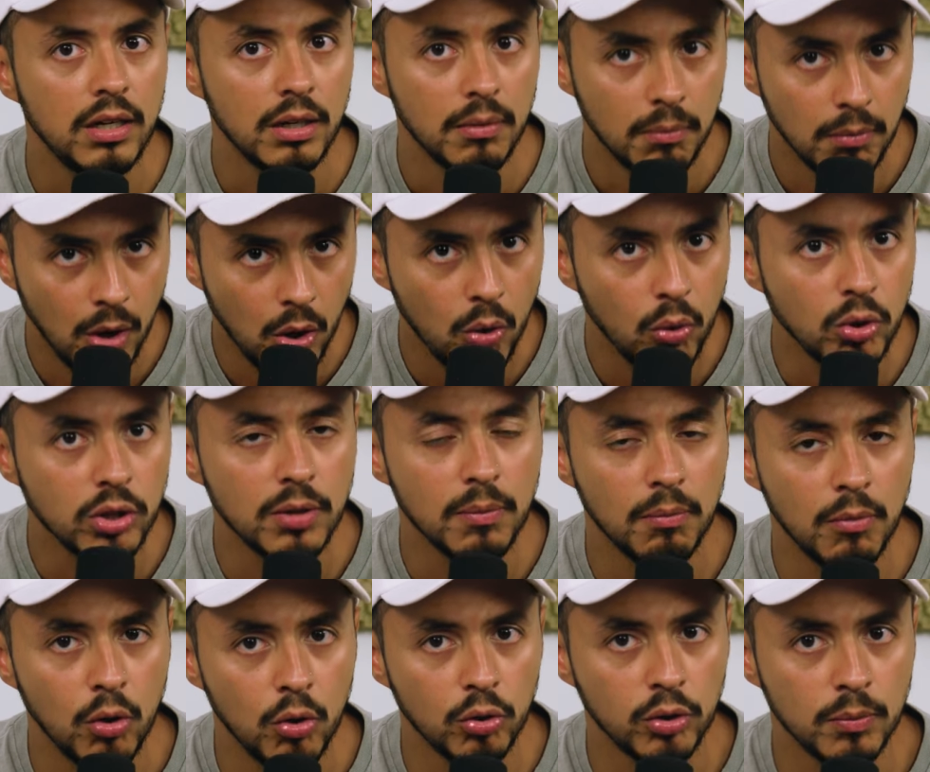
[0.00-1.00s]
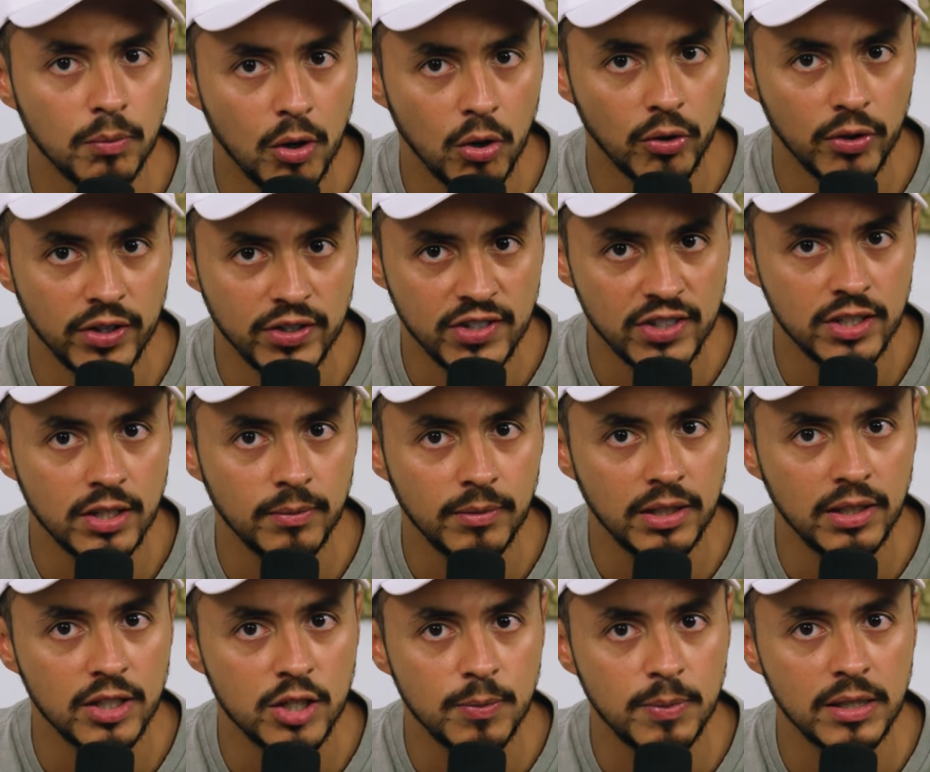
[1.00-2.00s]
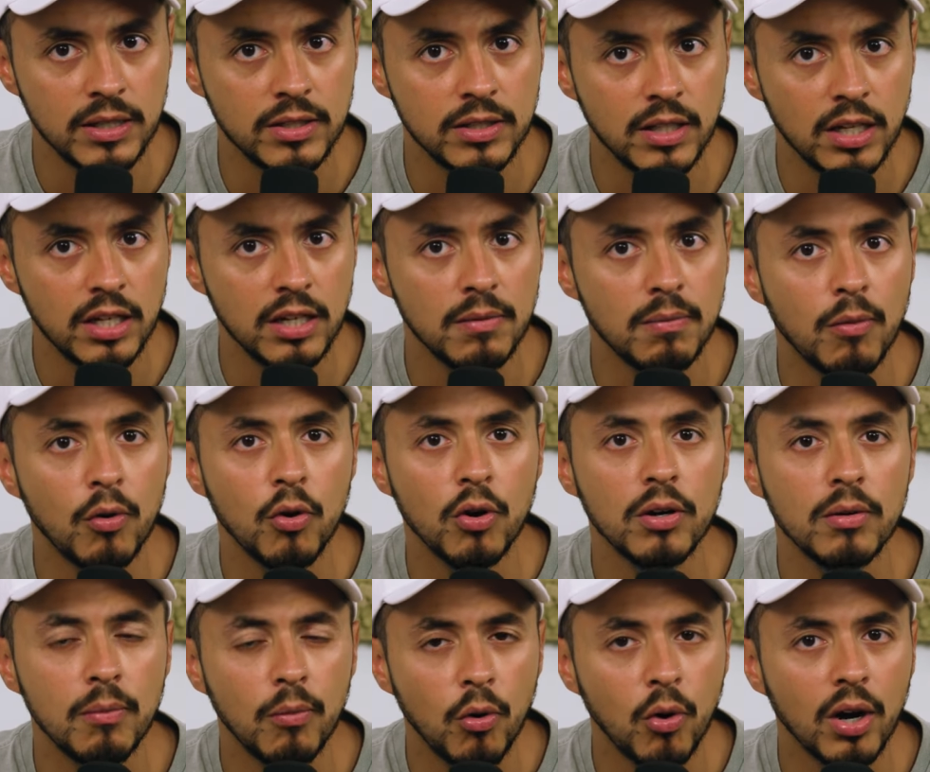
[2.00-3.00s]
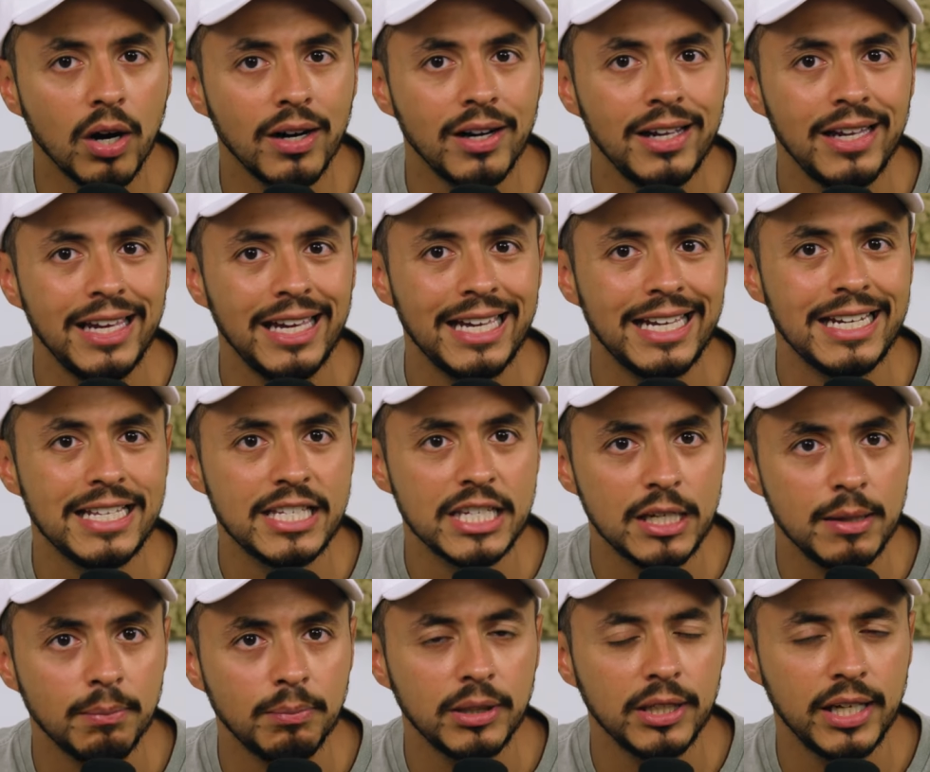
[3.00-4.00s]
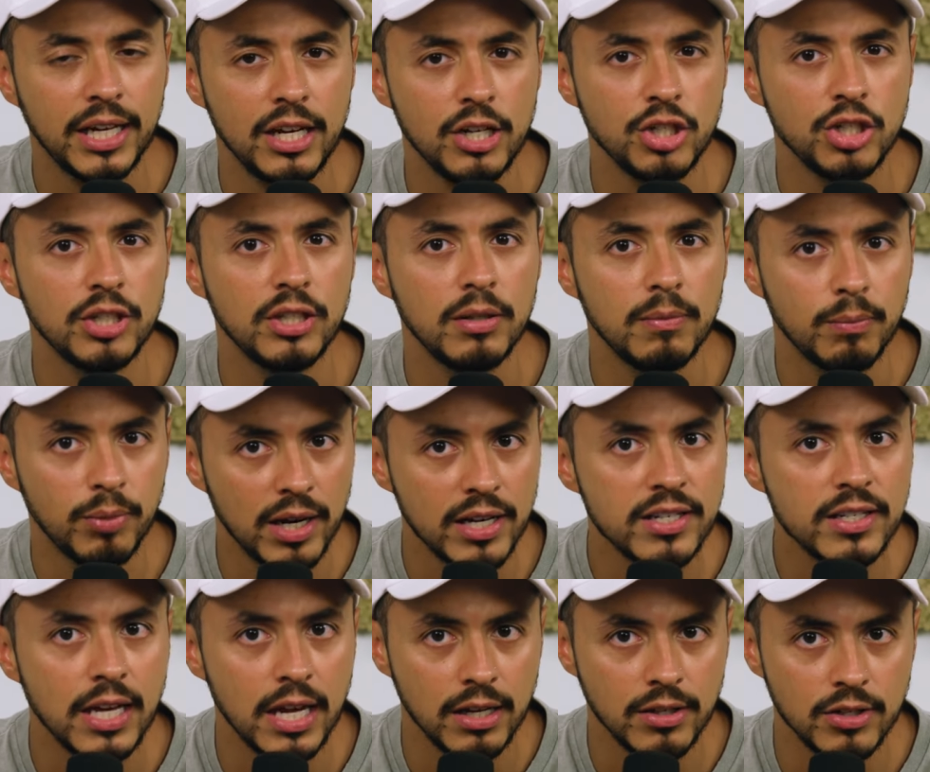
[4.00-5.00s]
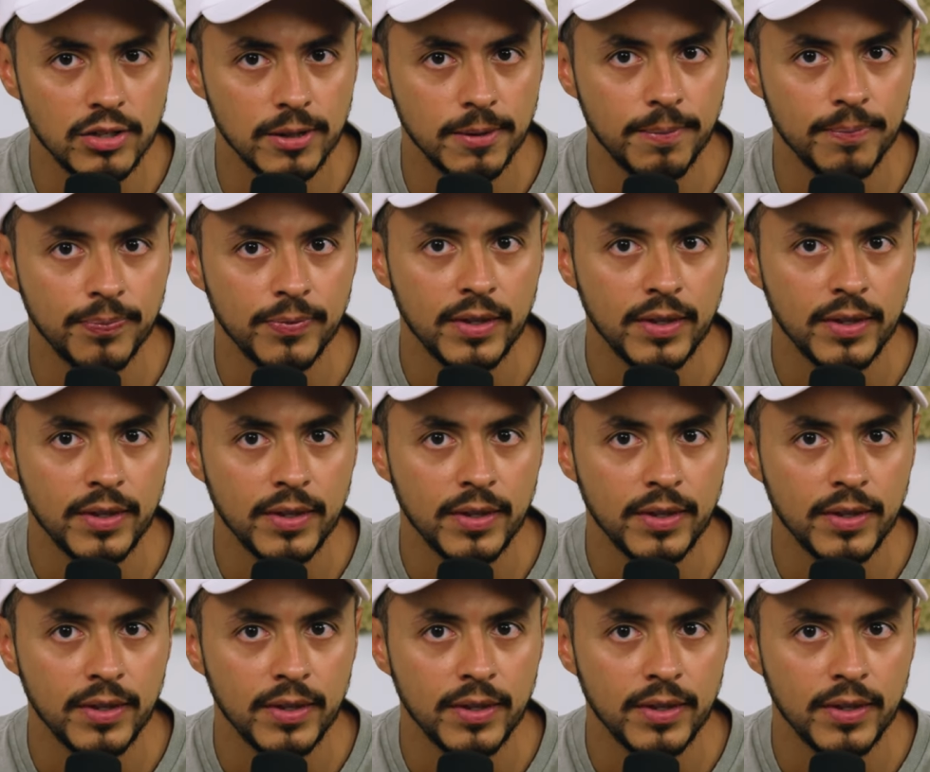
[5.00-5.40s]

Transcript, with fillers: Mold. This is something that's being studied more and more, and its implication in breast cancer.